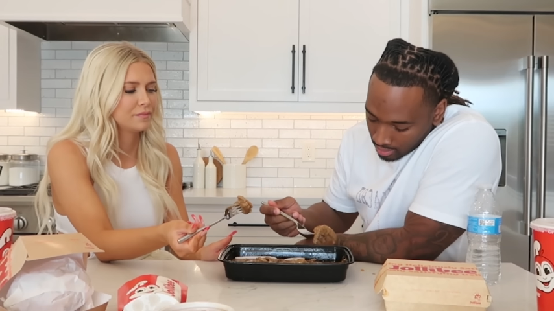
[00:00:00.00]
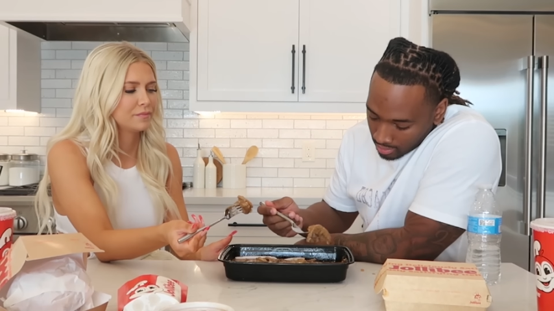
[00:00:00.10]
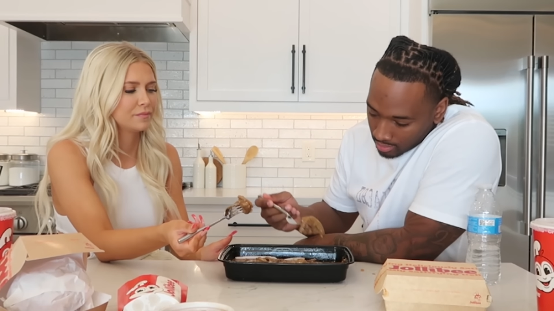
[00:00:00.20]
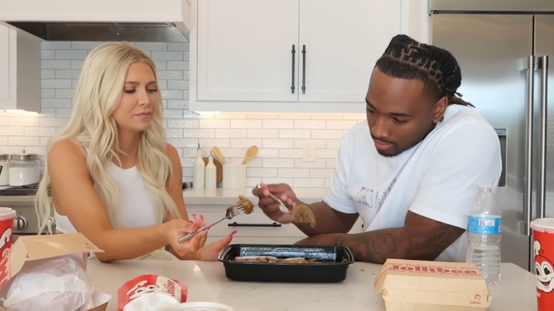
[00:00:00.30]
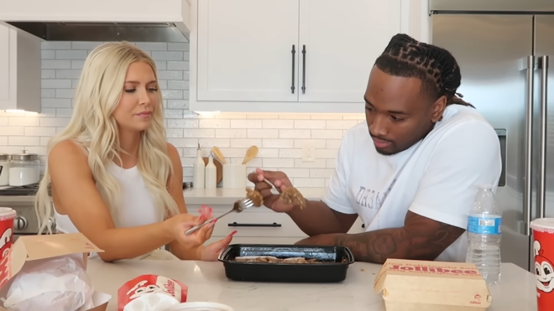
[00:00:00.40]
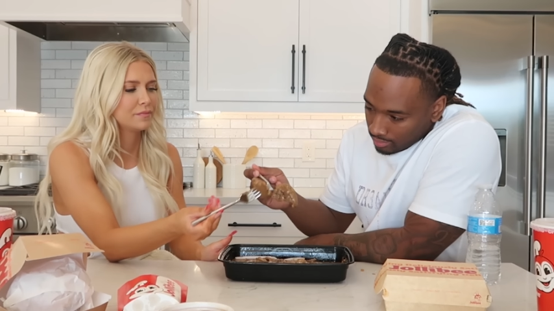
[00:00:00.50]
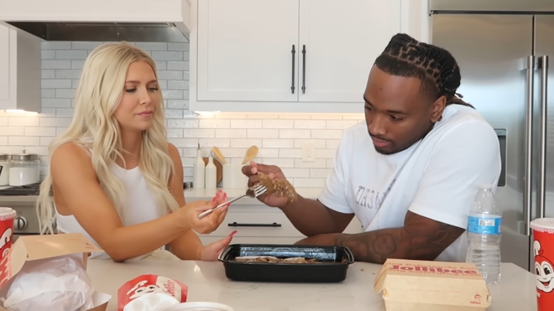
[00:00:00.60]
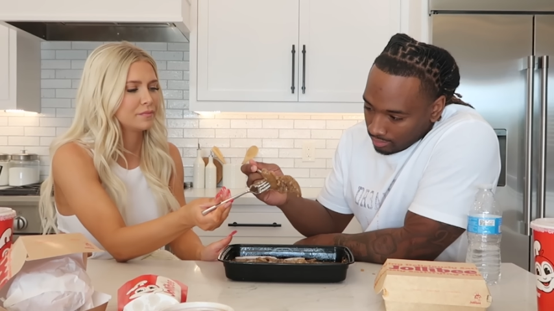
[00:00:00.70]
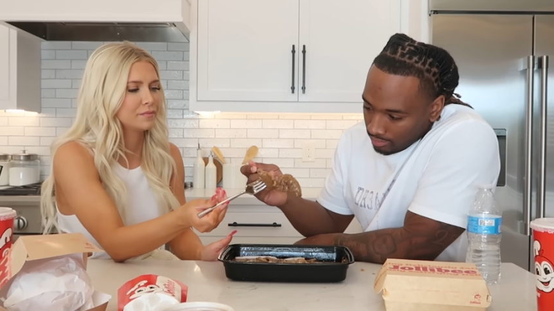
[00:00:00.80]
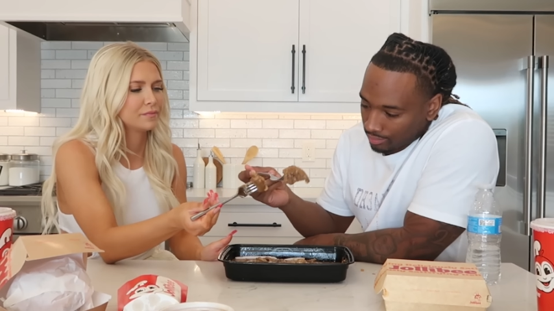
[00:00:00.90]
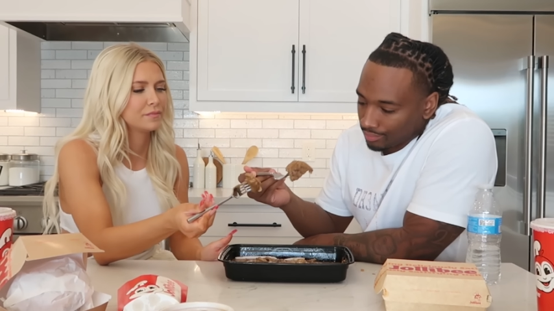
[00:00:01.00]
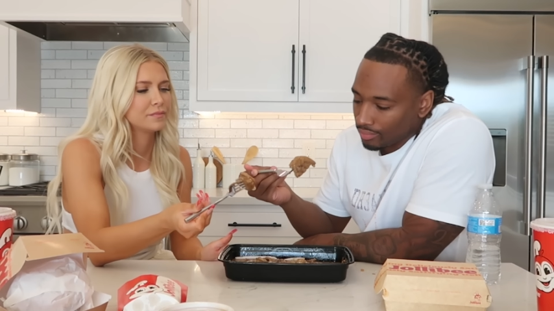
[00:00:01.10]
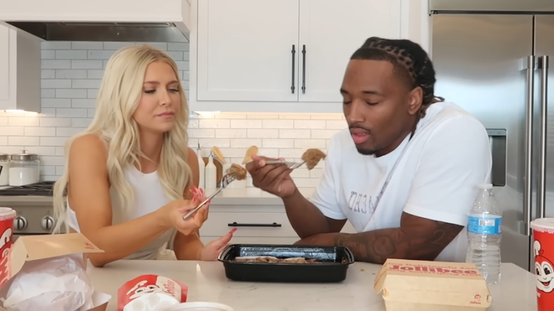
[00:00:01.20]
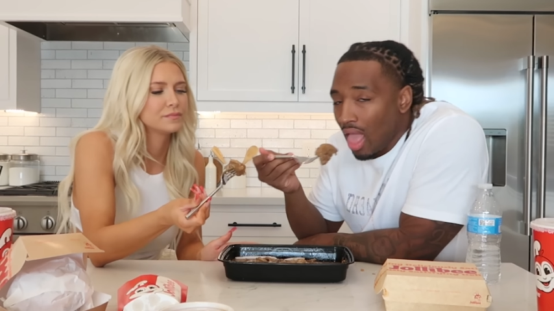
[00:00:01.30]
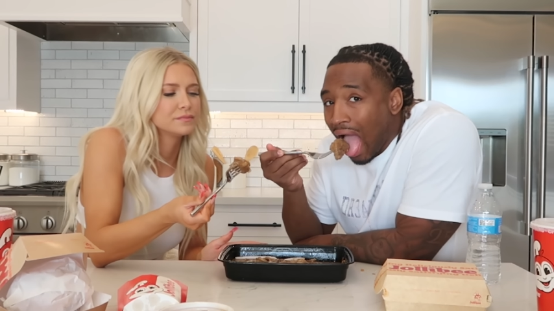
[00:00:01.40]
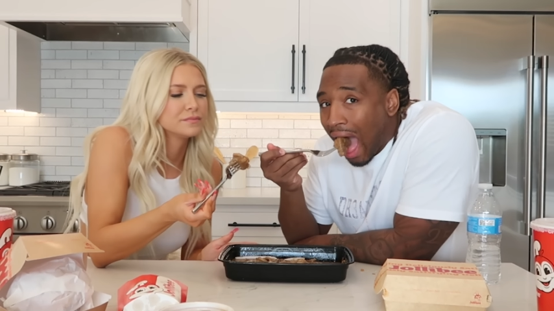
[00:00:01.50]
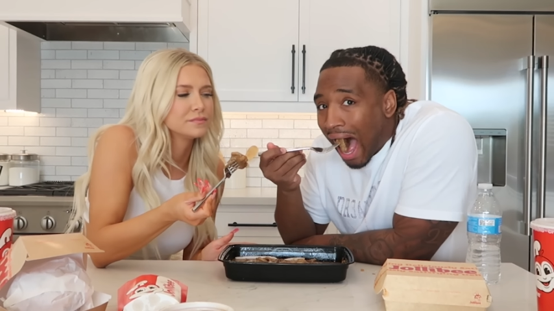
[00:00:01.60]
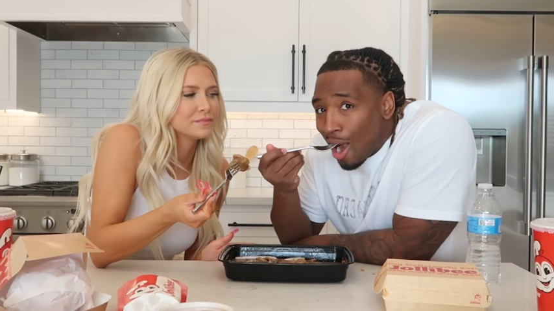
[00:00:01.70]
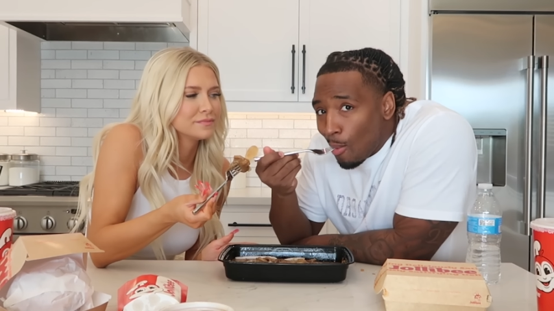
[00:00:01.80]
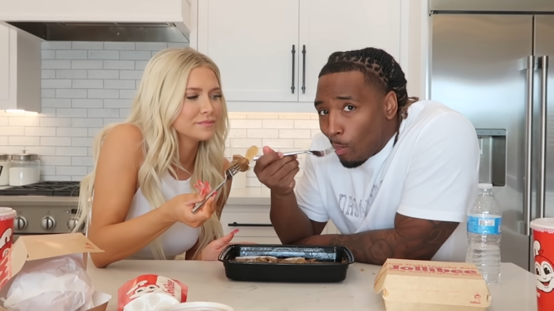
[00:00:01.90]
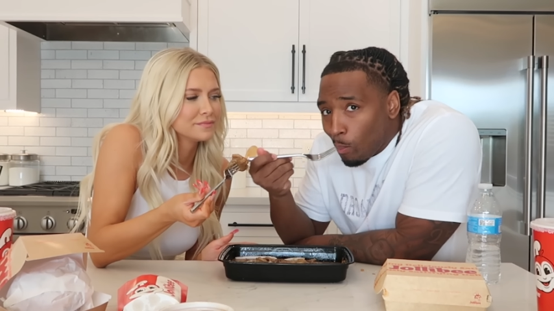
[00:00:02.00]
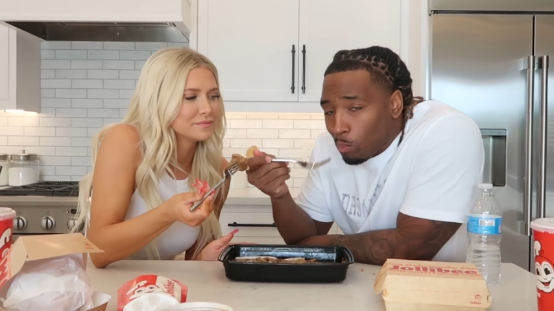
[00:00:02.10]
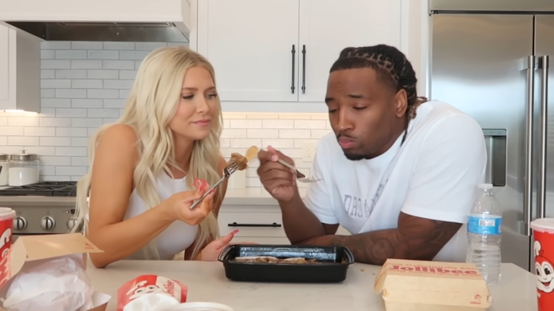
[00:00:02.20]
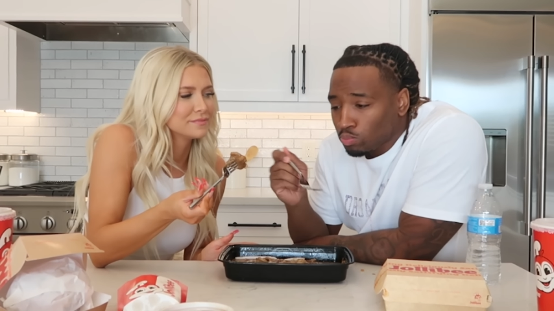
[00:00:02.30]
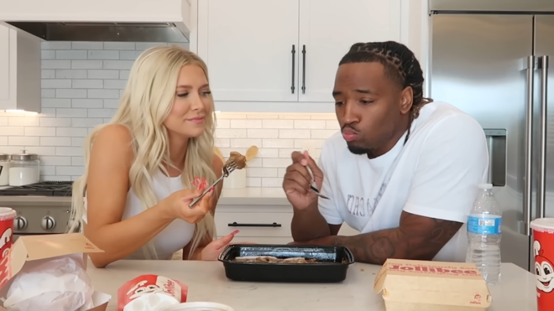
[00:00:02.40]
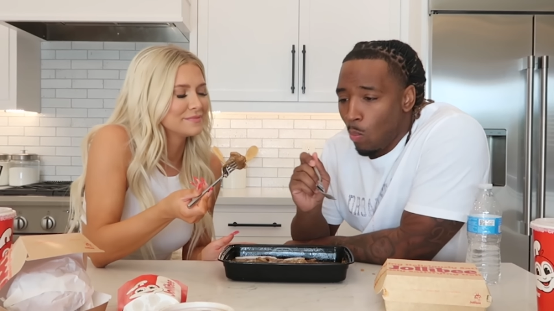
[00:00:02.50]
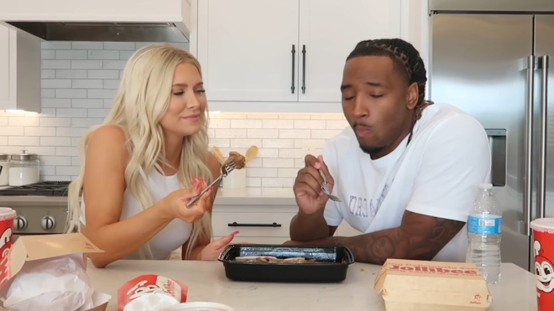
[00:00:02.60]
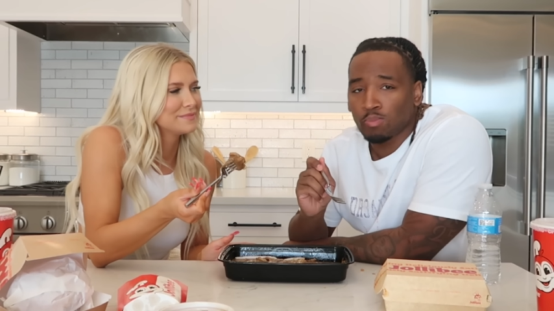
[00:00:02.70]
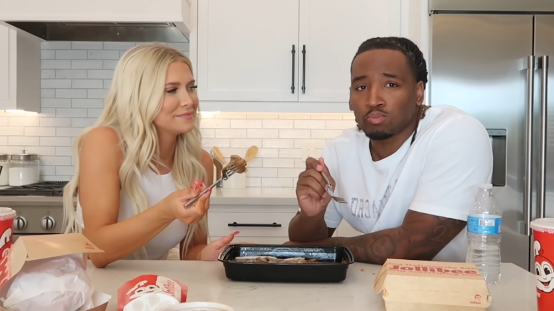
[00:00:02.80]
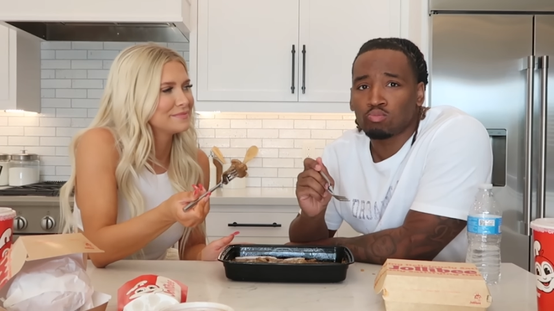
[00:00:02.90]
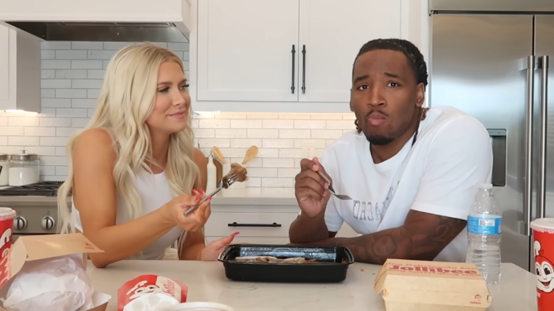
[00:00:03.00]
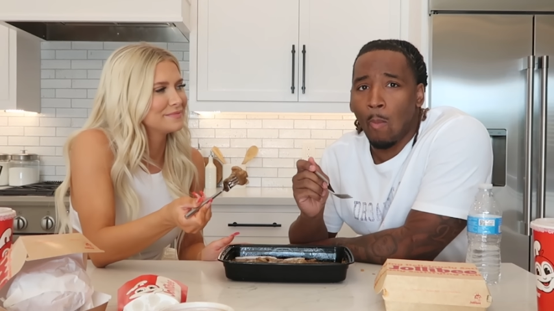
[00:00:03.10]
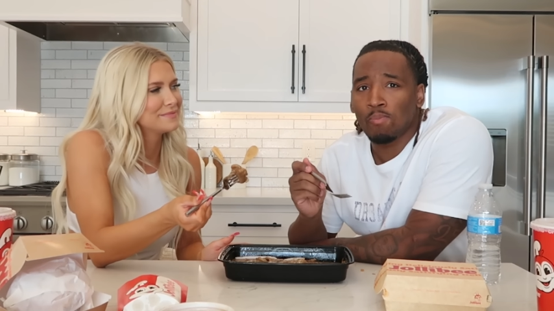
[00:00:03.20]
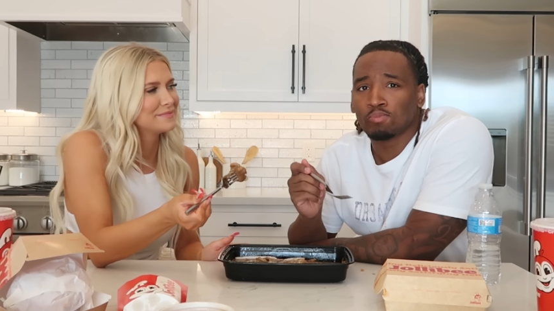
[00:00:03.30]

Nobody speaks.